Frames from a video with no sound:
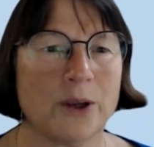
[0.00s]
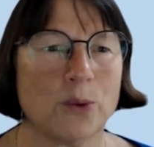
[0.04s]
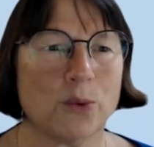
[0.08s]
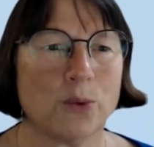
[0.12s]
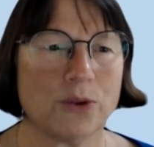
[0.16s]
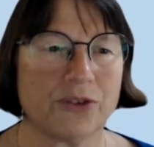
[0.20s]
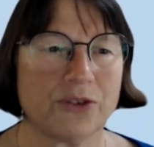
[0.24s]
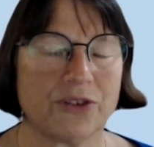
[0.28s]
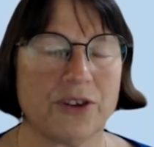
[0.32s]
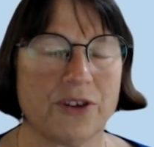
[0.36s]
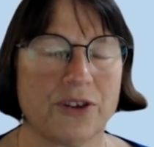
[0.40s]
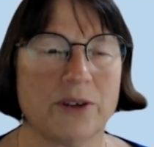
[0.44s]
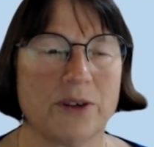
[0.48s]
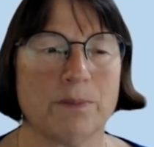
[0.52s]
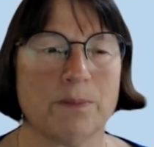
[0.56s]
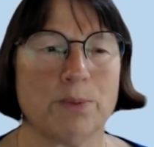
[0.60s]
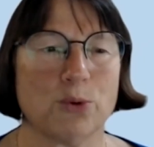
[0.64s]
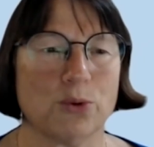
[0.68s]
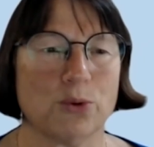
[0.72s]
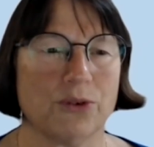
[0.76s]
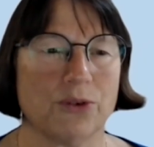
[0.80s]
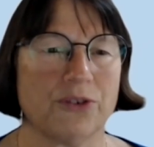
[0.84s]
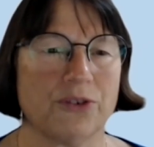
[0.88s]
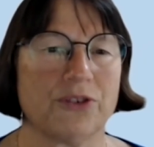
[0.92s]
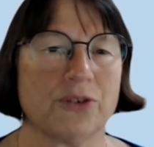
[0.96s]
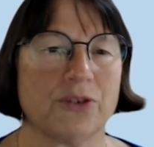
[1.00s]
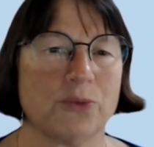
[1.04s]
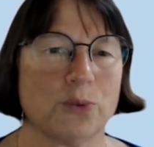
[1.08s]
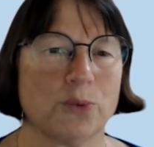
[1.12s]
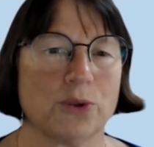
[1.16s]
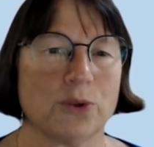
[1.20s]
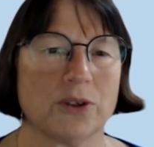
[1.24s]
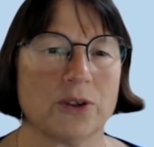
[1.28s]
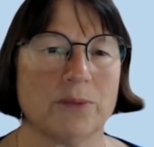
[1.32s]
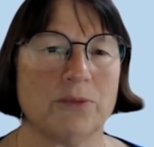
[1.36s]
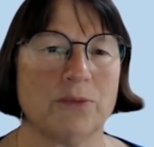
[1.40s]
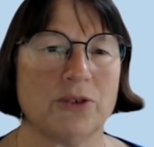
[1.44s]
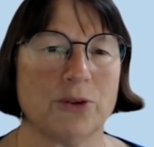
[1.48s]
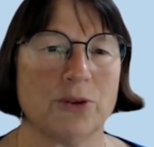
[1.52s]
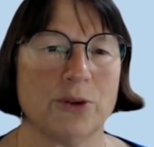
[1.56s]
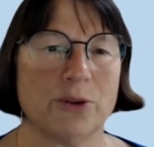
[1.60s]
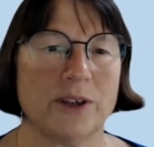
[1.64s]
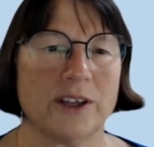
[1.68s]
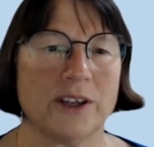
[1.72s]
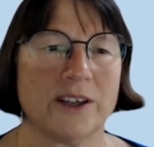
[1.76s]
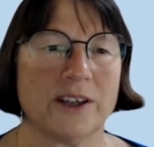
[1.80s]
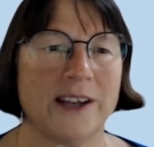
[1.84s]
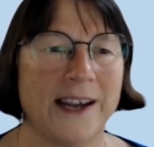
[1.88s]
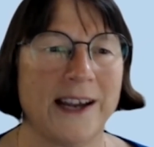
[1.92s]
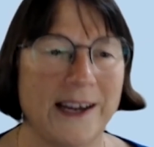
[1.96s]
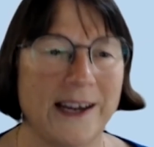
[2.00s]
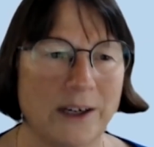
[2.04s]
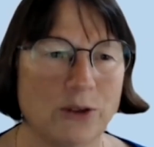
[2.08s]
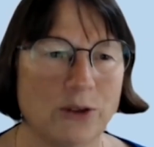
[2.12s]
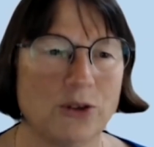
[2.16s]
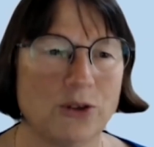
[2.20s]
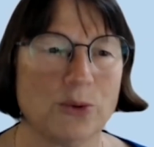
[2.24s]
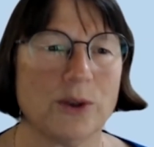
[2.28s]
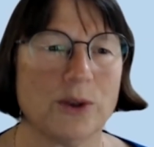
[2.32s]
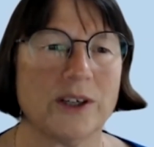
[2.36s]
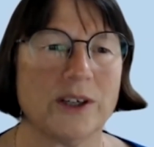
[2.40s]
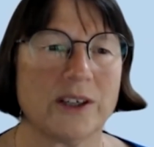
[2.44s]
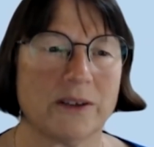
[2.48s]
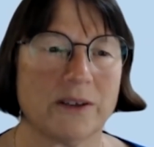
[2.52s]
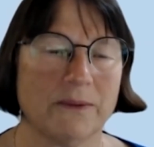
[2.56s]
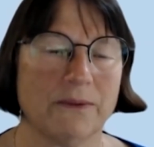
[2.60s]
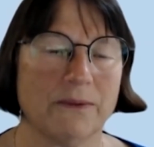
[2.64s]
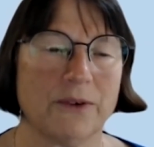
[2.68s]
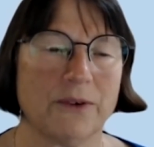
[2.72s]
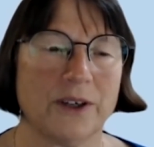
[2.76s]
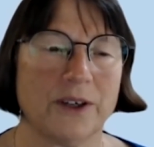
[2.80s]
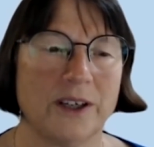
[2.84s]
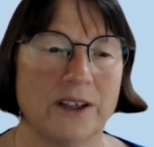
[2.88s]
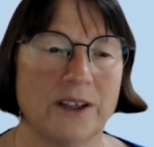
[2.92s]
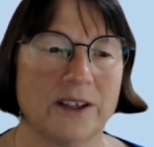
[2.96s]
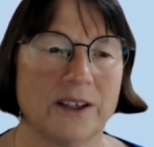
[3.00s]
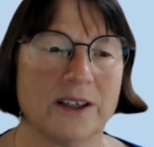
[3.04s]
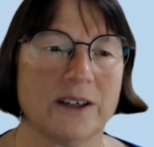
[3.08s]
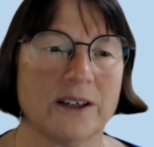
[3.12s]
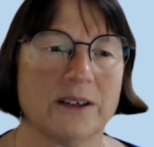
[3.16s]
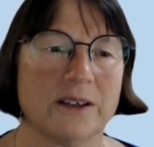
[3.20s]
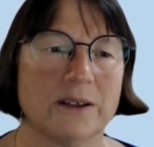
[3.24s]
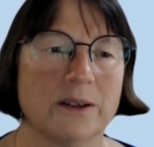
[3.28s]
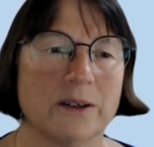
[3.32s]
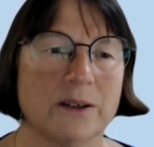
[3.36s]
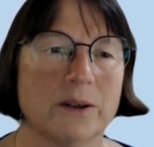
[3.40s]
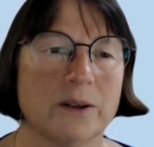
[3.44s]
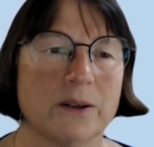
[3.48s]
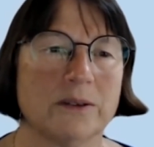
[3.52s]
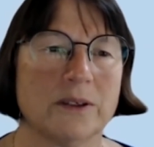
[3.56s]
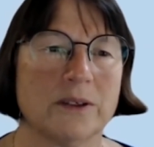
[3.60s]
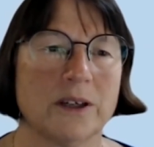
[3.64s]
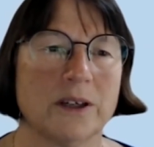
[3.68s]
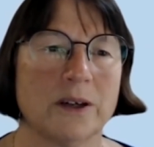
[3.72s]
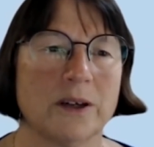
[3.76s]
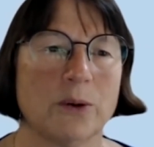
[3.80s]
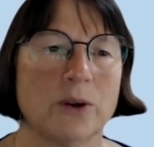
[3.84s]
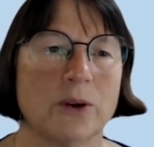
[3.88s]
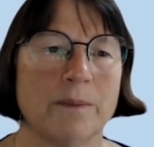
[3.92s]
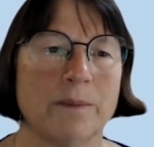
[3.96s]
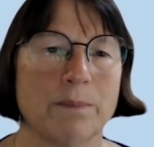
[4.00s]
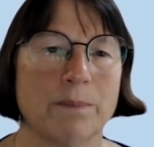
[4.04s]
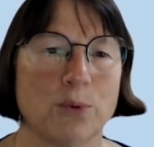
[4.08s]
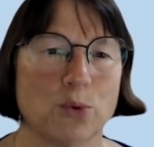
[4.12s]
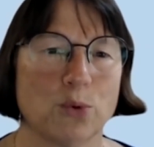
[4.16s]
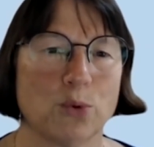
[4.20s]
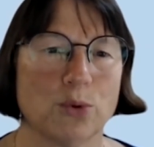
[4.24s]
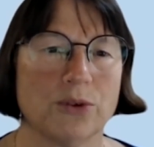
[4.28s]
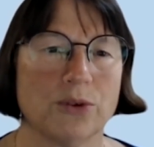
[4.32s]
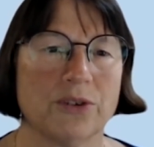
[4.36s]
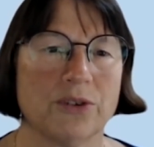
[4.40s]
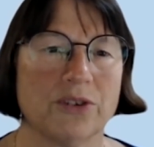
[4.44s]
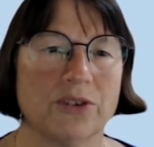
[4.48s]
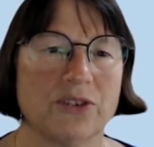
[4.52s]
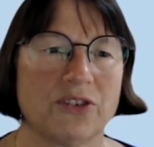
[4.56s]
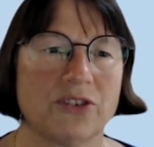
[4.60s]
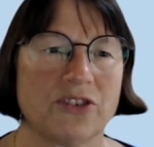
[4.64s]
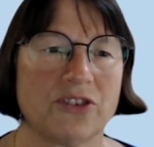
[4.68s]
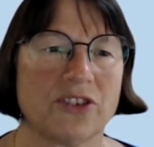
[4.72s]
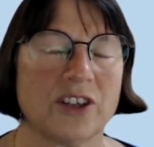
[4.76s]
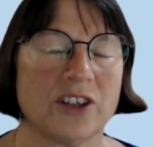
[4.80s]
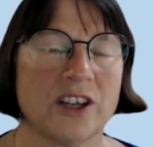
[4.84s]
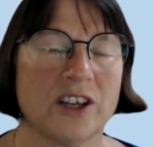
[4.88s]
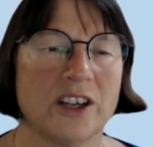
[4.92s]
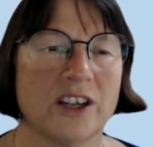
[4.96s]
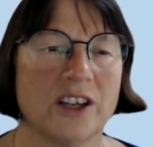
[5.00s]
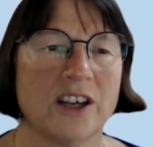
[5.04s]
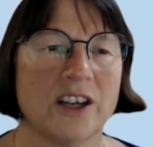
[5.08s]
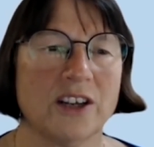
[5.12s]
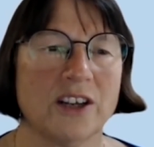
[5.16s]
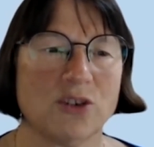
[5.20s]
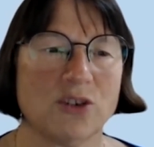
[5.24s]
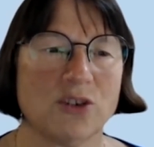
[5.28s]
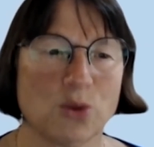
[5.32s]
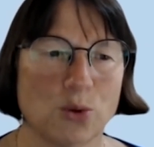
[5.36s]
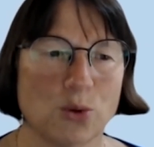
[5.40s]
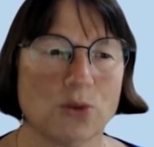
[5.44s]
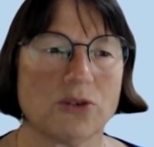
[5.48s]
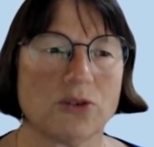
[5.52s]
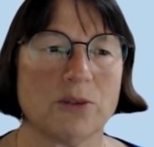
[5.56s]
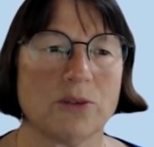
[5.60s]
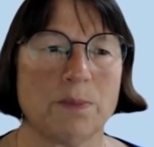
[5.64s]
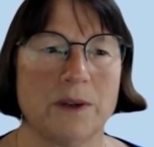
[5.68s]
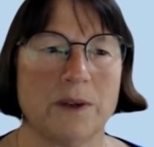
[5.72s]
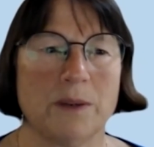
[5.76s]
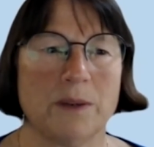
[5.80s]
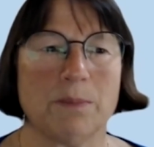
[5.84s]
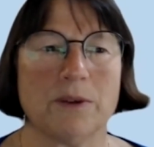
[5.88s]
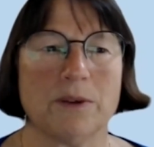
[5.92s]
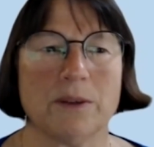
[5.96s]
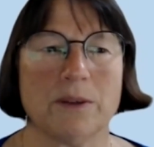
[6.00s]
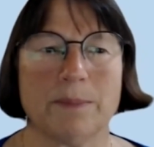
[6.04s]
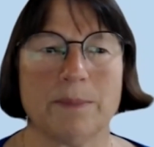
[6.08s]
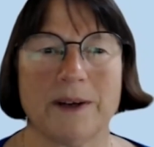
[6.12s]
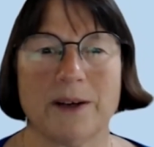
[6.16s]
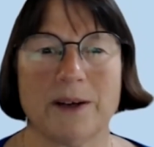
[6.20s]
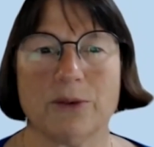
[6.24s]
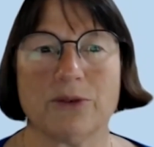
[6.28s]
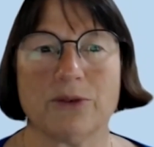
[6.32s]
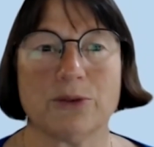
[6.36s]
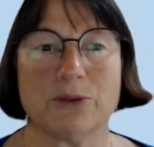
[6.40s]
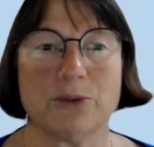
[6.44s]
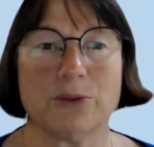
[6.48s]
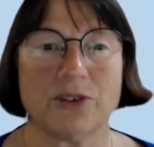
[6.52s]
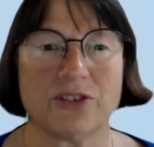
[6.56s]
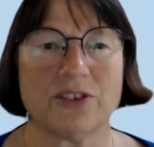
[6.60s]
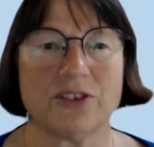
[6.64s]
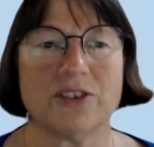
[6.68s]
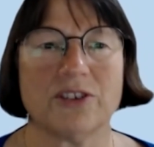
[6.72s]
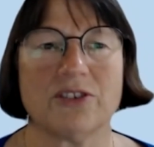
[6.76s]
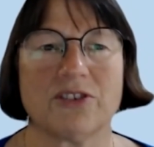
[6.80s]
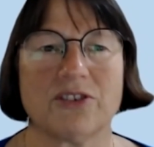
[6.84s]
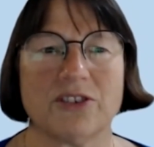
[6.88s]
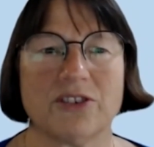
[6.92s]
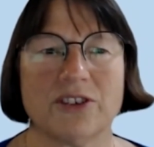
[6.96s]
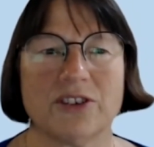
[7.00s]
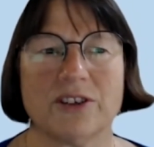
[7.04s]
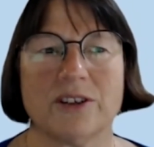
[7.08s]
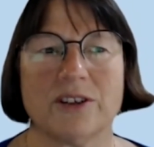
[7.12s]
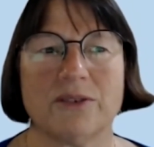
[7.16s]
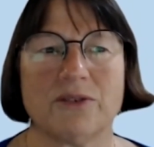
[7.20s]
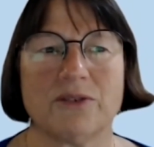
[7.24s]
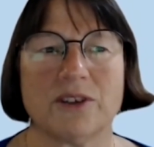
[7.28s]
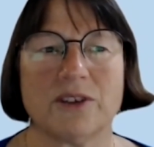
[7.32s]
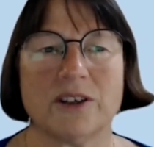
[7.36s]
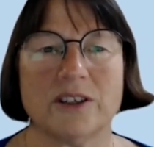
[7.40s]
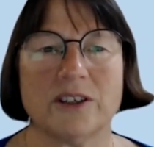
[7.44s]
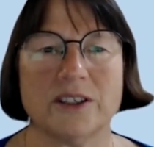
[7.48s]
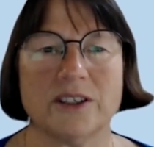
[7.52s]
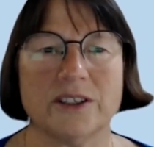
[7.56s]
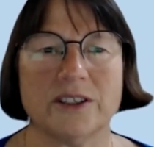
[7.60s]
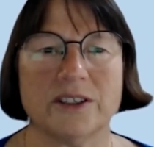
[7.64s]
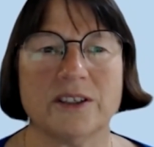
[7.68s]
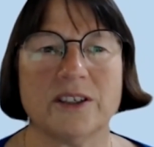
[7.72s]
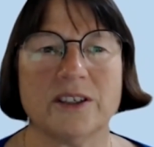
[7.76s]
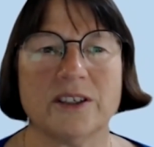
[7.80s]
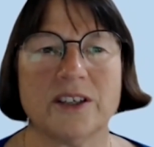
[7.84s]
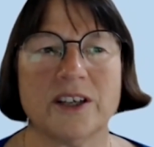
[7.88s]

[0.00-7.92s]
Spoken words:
What's the importance of what I'm doing, and how do I convey that importance and talk to people about the research that I've done